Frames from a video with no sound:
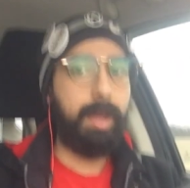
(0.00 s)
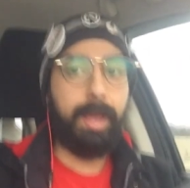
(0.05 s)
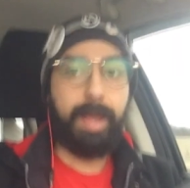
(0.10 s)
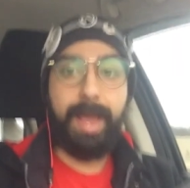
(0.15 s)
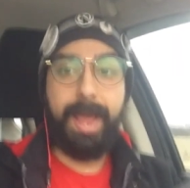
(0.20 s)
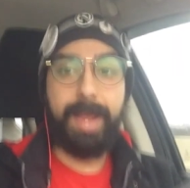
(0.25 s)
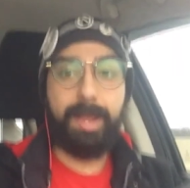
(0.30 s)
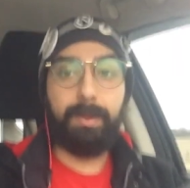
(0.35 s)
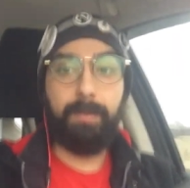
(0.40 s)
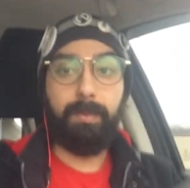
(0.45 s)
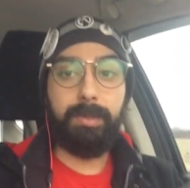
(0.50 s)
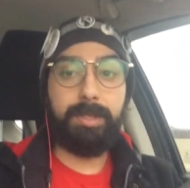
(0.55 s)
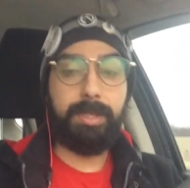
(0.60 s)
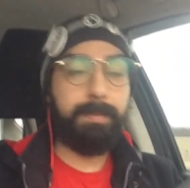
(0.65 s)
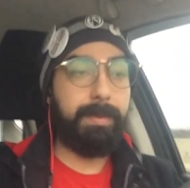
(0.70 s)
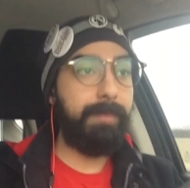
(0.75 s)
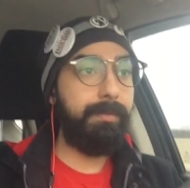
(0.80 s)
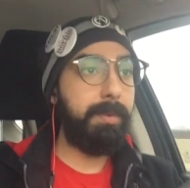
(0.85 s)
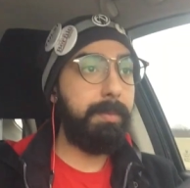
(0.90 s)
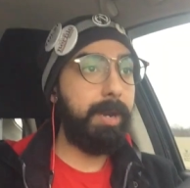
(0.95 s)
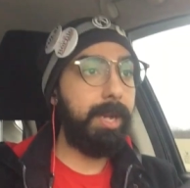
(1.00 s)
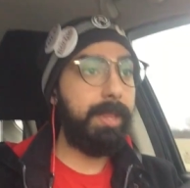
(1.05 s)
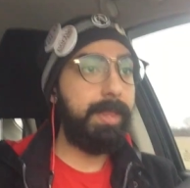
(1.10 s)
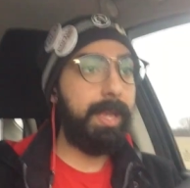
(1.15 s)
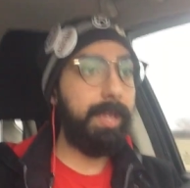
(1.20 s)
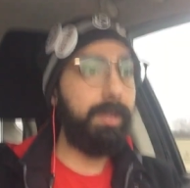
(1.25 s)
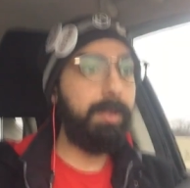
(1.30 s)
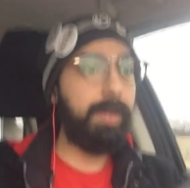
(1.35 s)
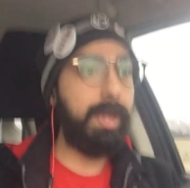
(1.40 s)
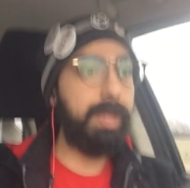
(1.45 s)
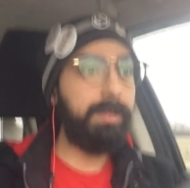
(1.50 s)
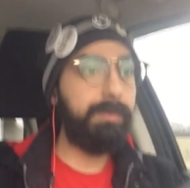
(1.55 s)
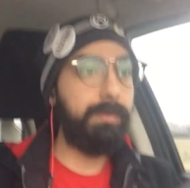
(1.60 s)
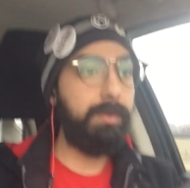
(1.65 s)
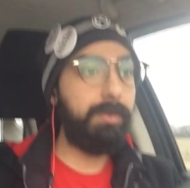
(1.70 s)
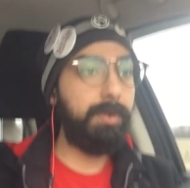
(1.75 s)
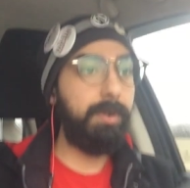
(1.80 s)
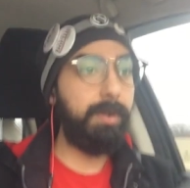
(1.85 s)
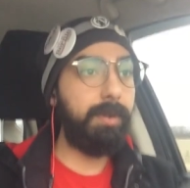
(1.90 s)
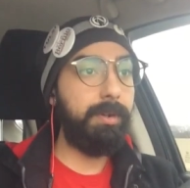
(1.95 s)
Hey, what's up, everybody? Thank you guys
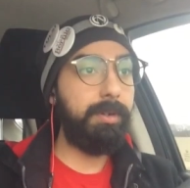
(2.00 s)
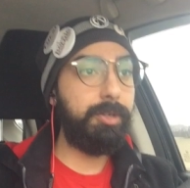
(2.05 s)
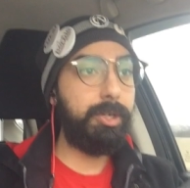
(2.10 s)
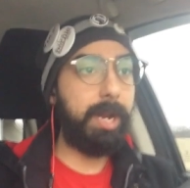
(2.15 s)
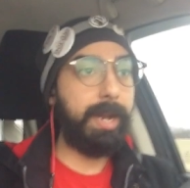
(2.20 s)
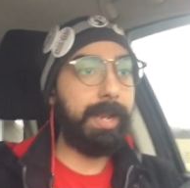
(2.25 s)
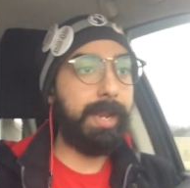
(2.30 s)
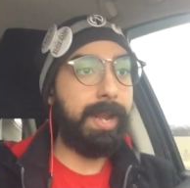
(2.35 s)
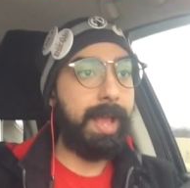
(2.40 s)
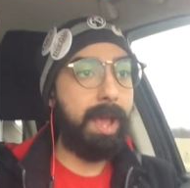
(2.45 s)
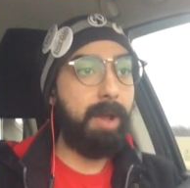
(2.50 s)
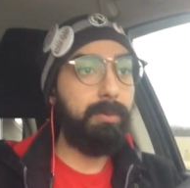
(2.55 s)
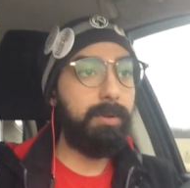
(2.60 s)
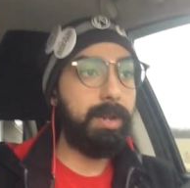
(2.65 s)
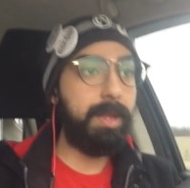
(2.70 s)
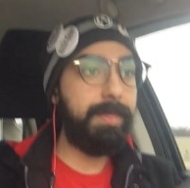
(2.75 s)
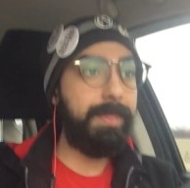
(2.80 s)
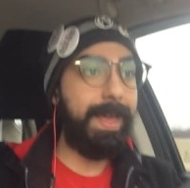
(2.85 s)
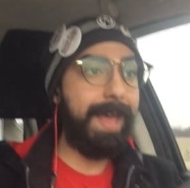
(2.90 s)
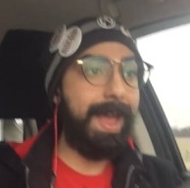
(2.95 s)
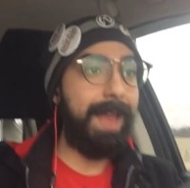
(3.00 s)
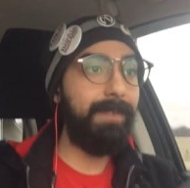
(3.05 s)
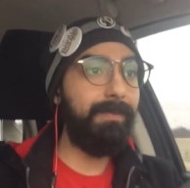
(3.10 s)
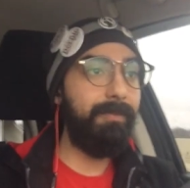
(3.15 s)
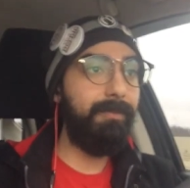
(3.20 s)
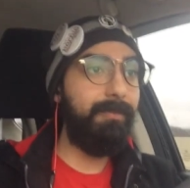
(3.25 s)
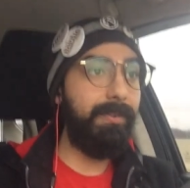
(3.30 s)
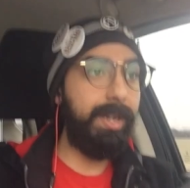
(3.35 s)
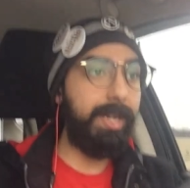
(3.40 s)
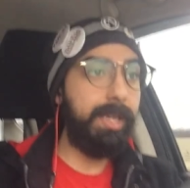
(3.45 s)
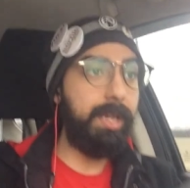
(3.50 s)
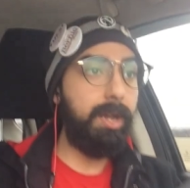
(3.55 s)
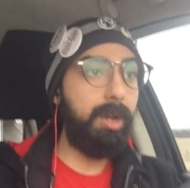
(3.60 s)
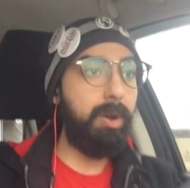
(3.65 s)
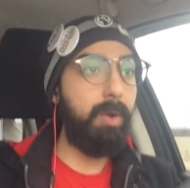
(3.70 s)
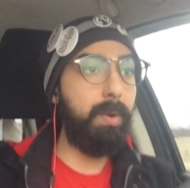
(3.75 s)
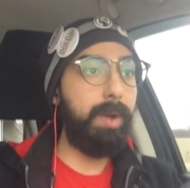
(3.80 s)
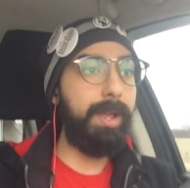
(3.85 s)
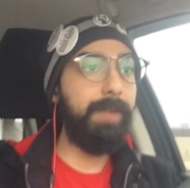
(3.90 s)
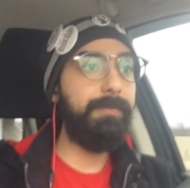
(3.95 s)
for checking out that
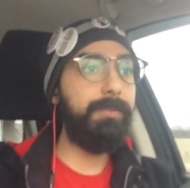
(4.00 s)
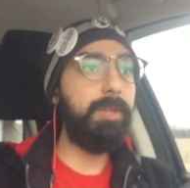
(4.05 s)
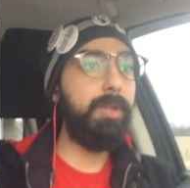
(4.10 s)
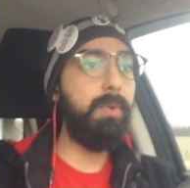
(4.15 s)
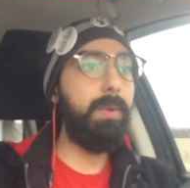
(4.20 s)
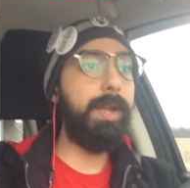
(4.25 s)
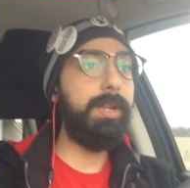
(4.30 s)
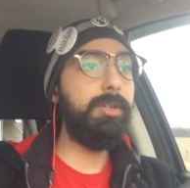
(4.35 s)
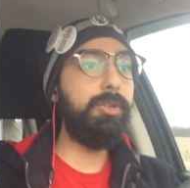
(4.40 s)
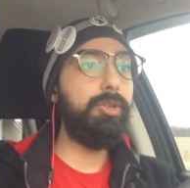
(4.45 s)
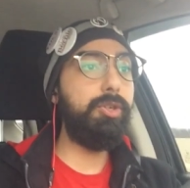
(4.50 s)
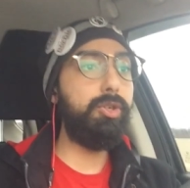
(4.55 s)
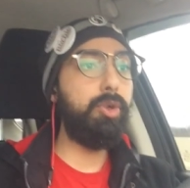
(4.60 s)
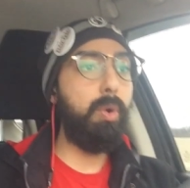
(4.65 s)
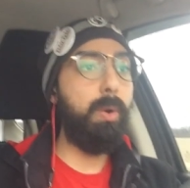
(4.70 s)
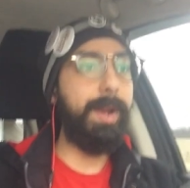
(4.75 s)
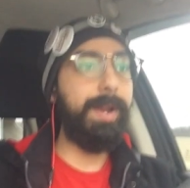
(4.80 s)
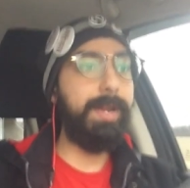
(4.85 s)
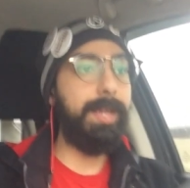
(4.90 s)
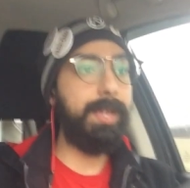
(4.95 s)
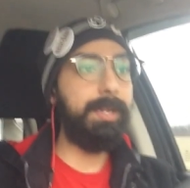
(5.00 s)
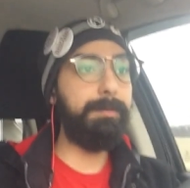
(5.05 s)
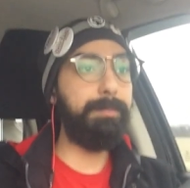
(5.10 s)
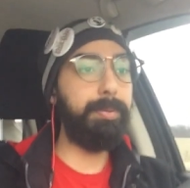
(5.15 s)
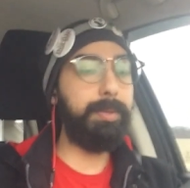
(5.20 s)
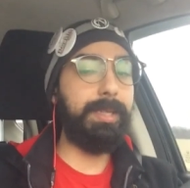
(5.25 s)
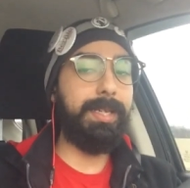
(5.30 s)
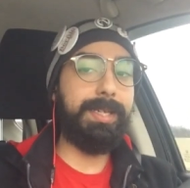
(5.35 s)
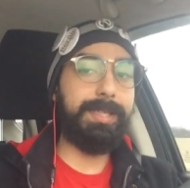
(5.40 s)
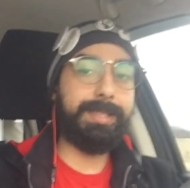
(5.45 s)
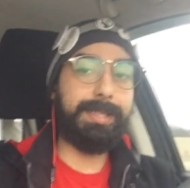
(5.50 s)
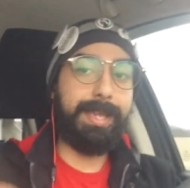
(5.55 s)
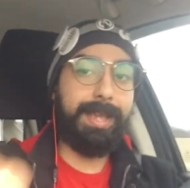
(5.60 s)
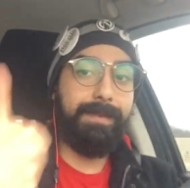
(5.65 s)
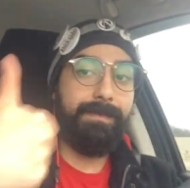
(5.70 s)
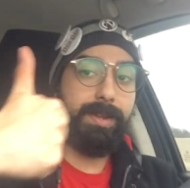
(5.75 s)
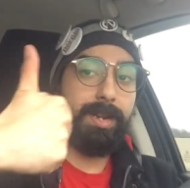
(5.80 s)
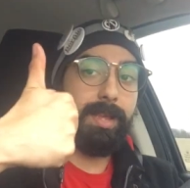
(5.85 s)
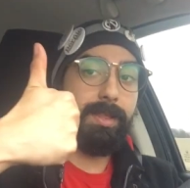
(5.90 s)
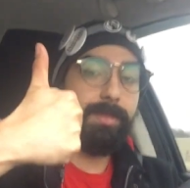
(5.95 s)
video. If you enjoyed it, please
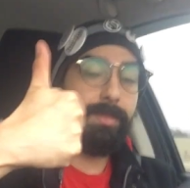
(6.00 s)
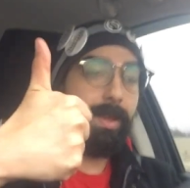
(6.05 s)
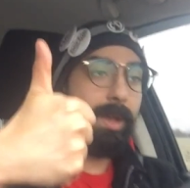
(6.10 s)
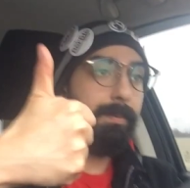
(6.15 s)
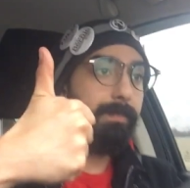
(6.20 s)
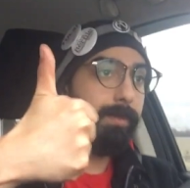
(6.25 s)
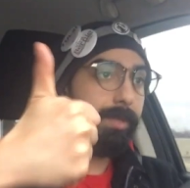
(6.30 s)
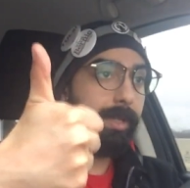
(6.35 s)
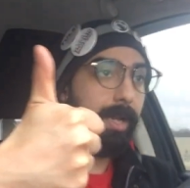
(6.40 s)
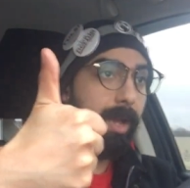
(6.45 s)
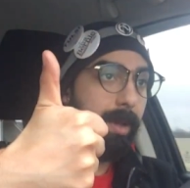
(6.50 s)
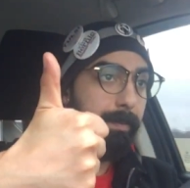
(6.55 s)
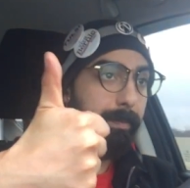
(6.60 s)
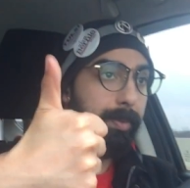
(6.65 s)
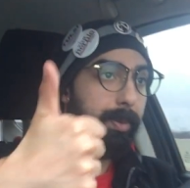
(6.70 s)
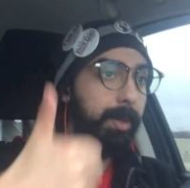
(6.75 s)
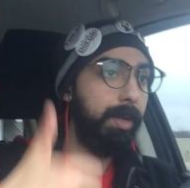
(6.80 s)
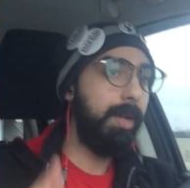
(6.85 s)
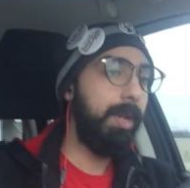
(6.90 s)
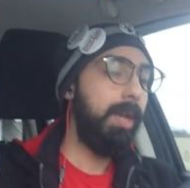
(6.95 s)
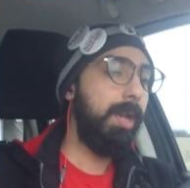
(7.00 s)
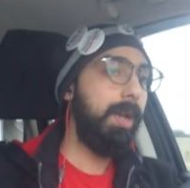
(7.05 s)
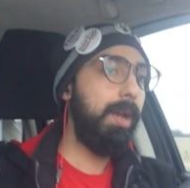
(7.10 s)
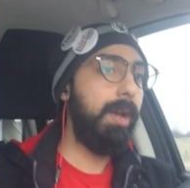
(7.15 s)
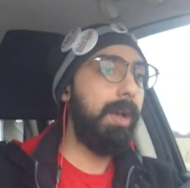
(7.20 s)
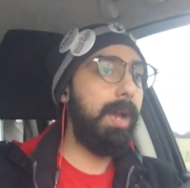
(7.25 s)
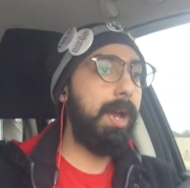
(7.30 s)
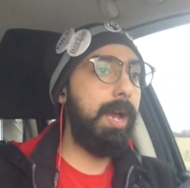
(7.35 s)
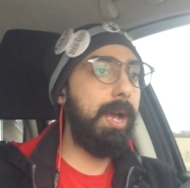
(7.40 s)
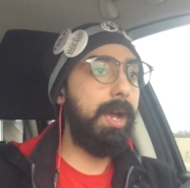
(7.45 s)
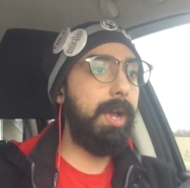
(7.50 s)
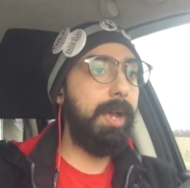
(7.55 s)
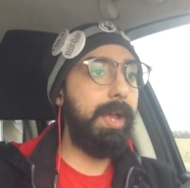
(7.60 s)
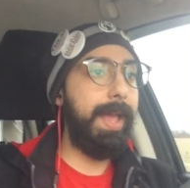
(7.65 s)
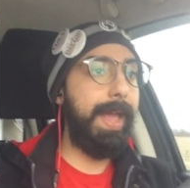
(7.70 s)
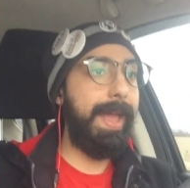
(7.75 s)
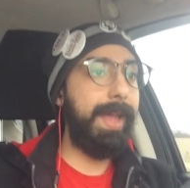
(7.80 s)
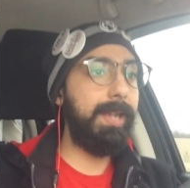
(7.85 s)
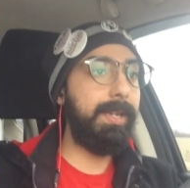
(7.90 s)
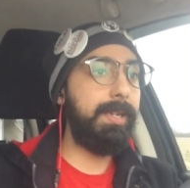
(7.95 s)
give it a thumbs up
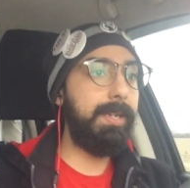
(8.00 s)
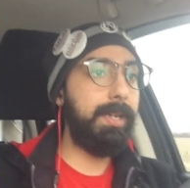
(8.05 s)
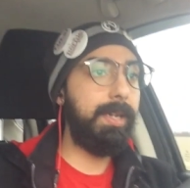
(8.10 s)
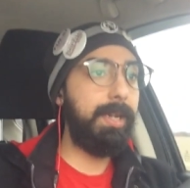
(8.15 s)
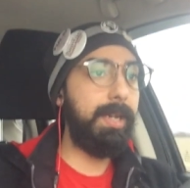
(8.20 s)
and